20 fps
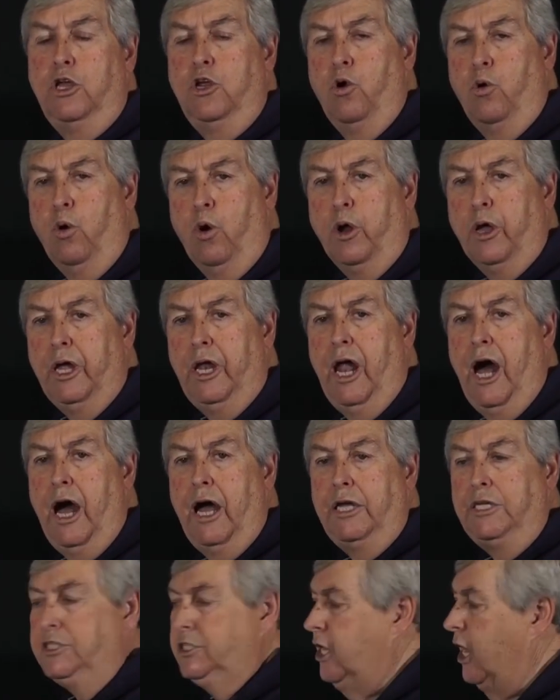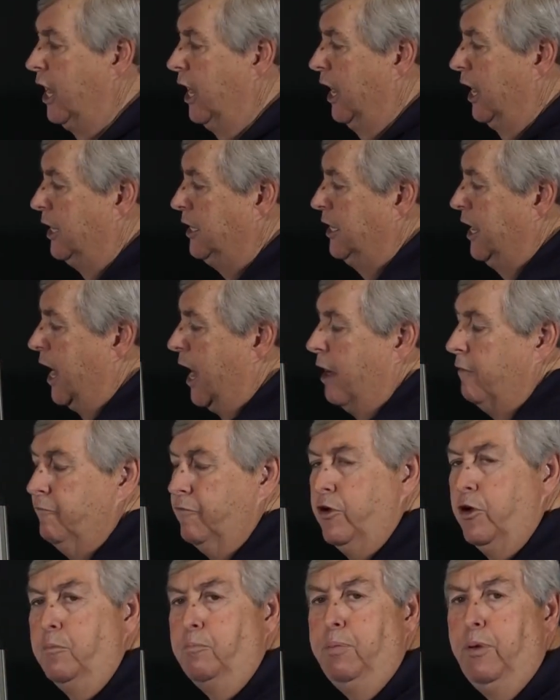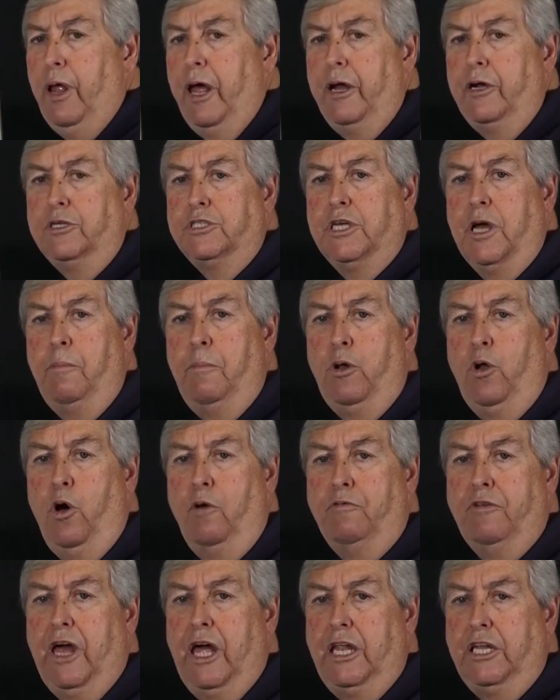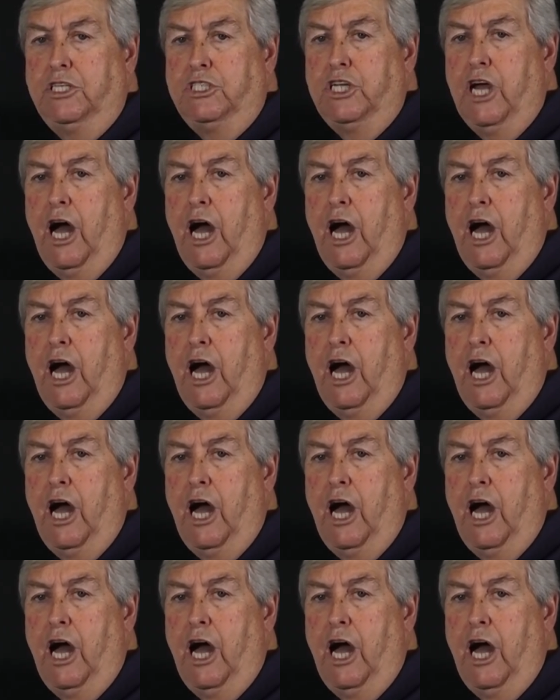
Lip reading: You're organized and you have good players coming off getting